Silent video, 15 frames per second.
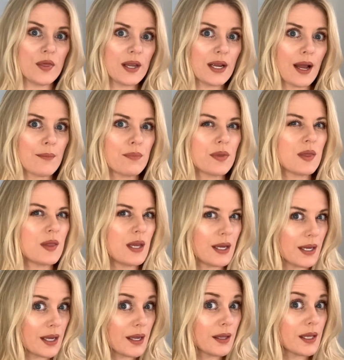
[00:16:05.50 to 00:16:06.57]
thing I'm
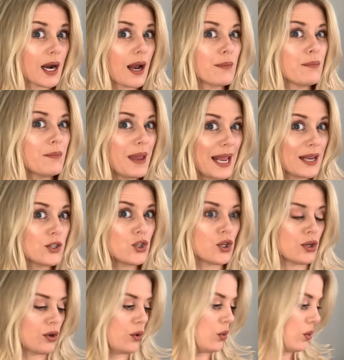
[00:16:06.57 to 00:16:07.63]
thinking that I may
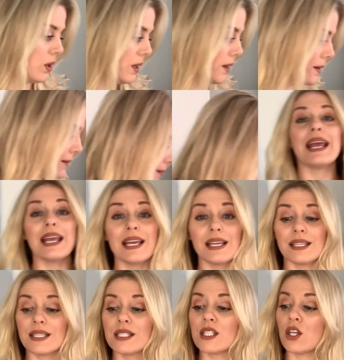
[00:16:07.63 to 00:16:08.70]
do
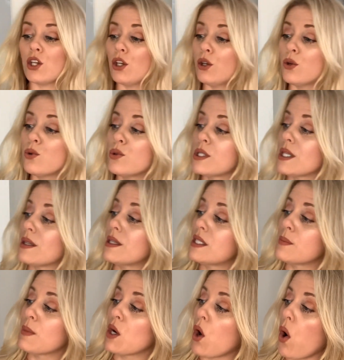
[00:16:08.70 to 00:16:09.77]
is use this
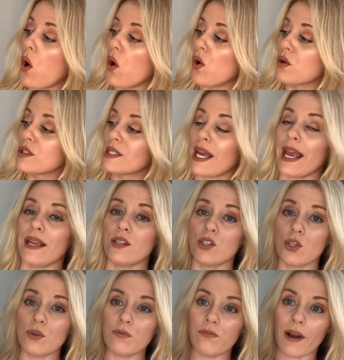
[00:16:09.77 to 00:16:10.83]
McCall's
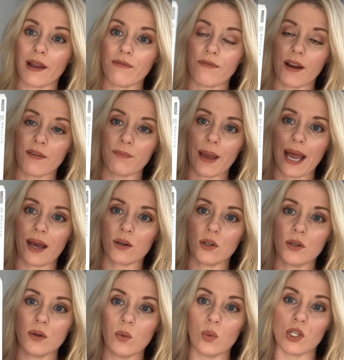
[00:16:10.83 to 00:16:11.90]
8255
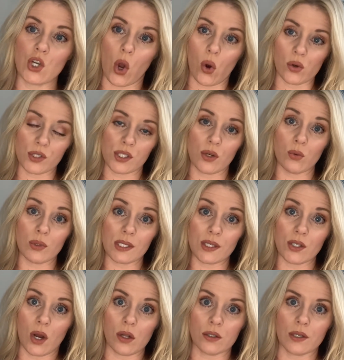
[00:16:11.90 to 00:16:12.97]
pattern, which also was
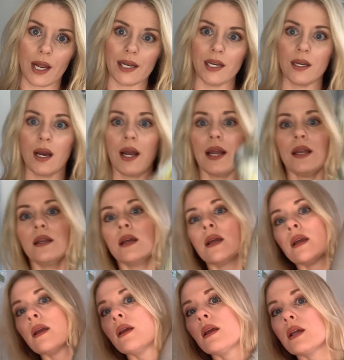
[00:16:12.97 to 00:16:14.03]
$1.99.
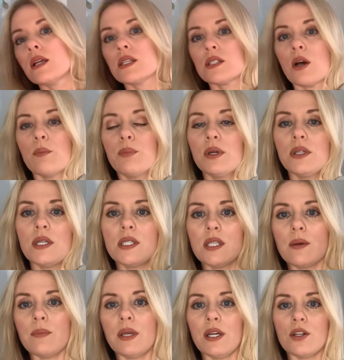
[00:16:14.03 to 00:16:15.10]
So I'll put this
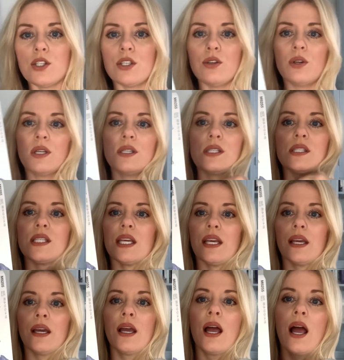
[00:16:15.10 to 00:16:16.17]
up here so you can
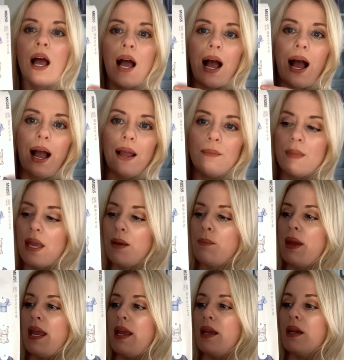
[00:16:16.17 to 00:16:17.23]
see. I may
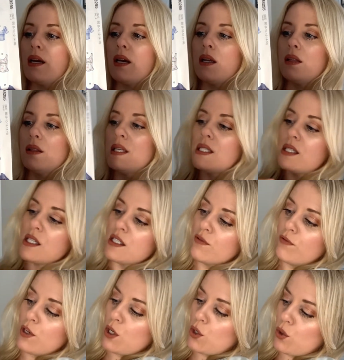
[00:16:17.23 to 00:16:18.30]
make, this is
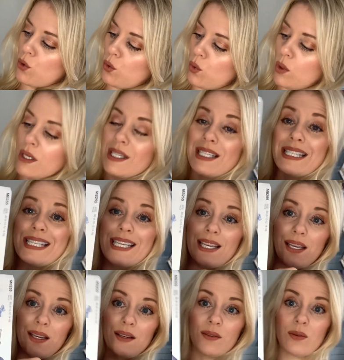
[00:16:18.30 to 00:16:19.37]
view
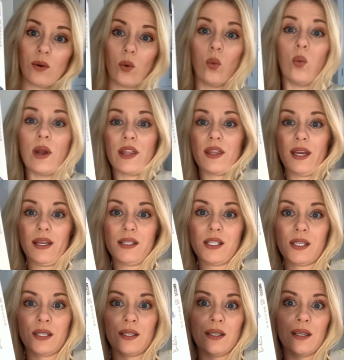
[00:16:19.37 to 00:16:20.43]
D with it,